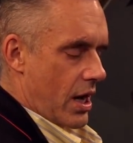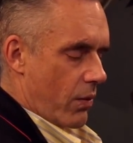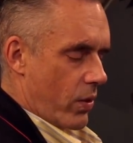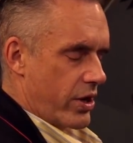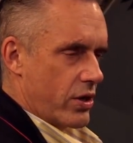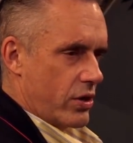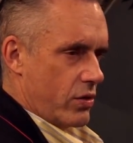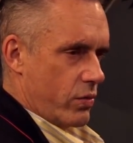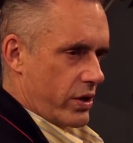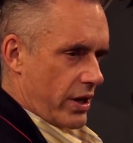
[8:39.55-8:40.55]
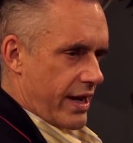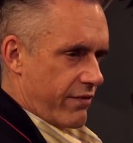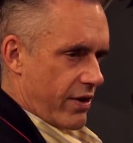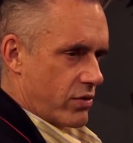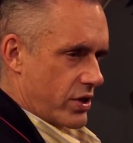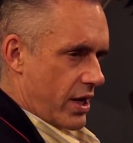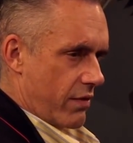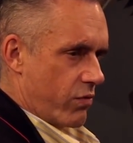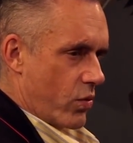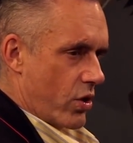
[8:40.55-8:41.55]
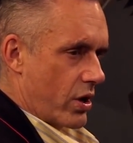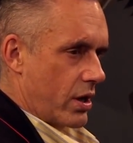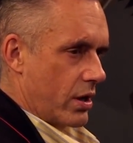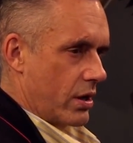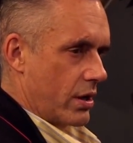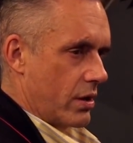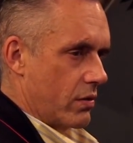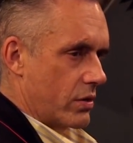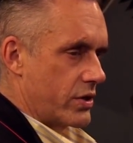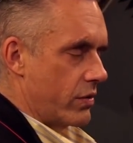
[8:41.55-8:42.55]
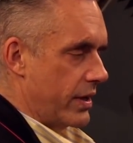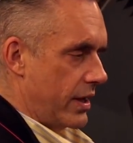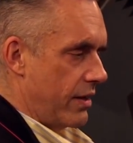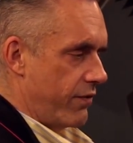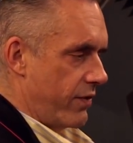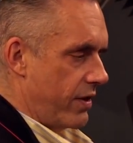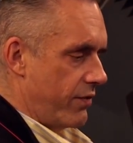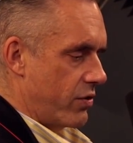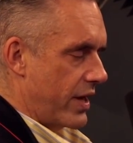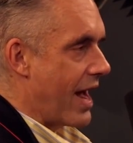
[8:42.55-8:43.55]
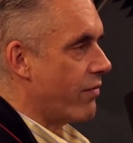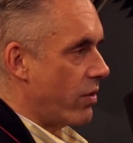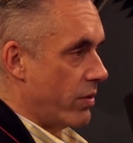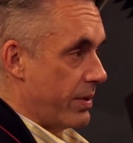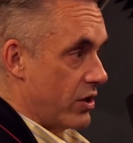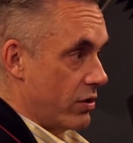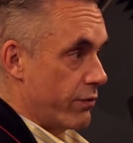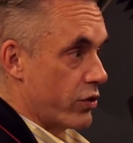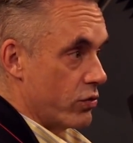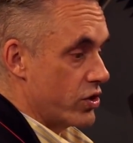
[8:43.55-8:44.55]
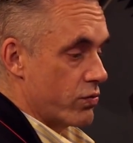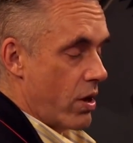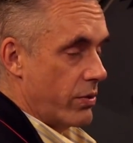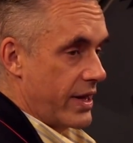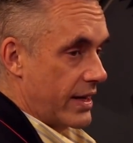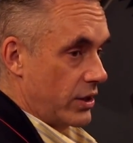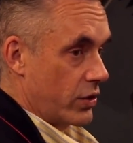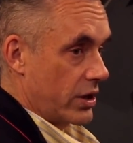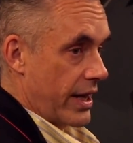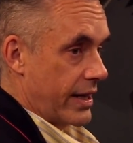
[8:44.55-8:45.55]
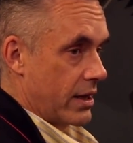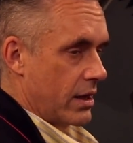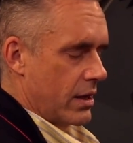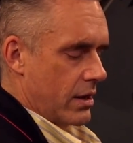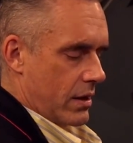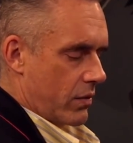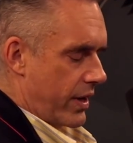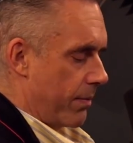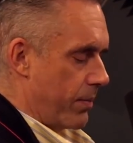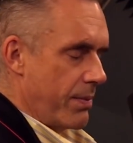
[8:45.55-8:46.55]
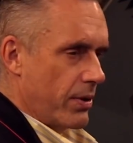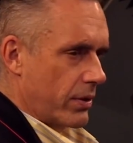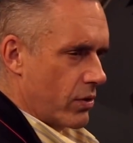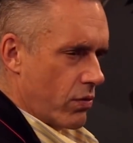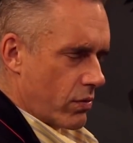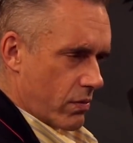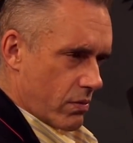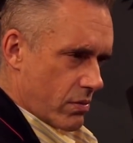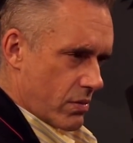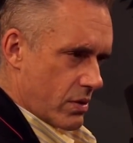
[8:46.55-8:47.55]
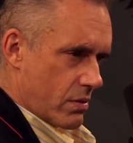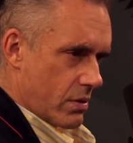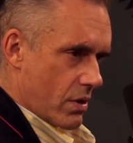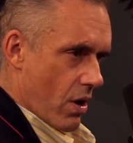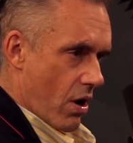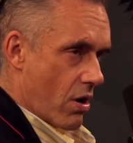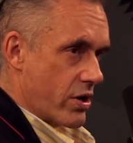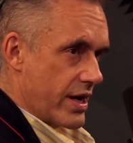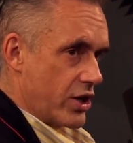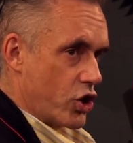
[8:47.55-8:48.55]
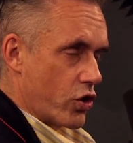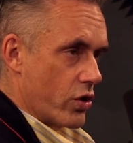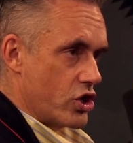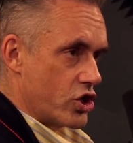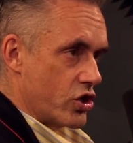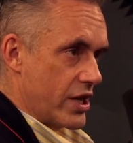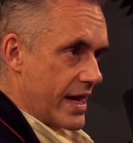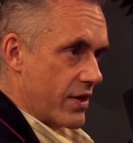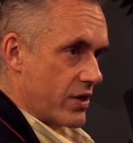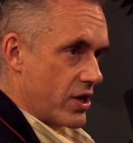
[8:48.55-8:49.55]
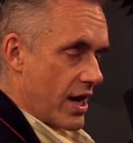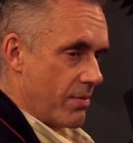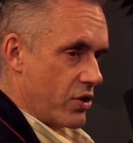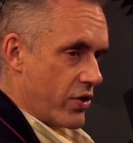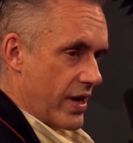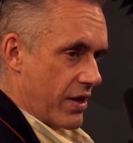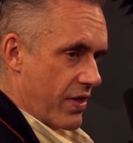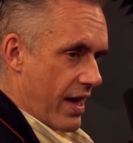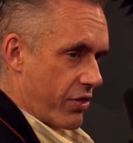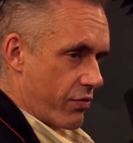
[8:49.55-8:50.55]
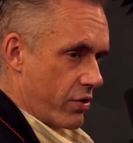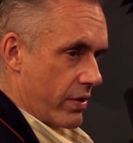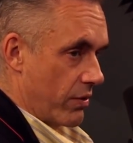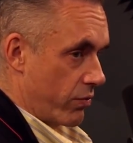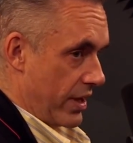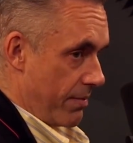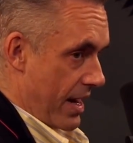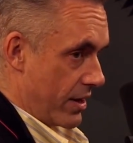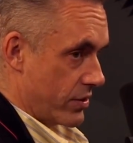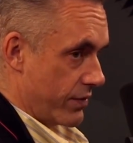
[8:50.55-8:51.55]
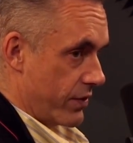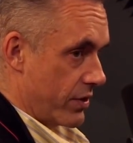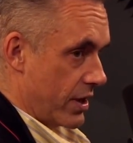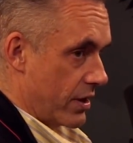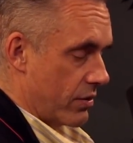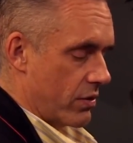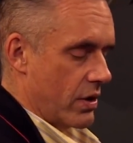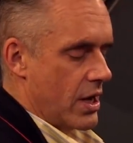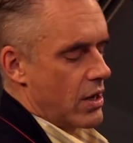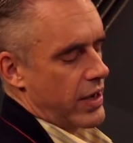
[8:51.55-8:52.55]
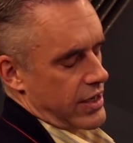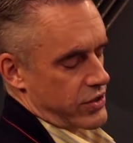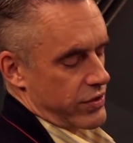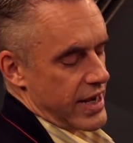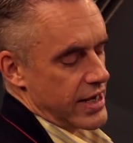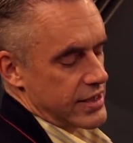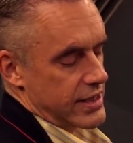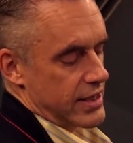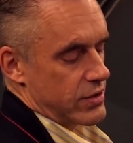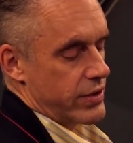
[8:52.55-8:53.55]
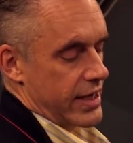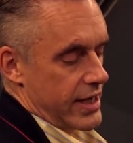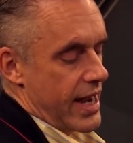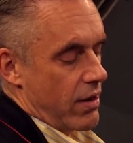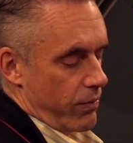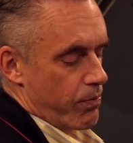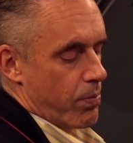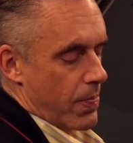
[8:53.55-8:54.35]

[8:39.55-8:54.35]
what are you going to do with life outside of work? So if you could have what would be good for you, just what would that look like? Okay, people aren't encouraged to take the time to think that through, and it really matters if you think it through. Okay, so then it says, okay, now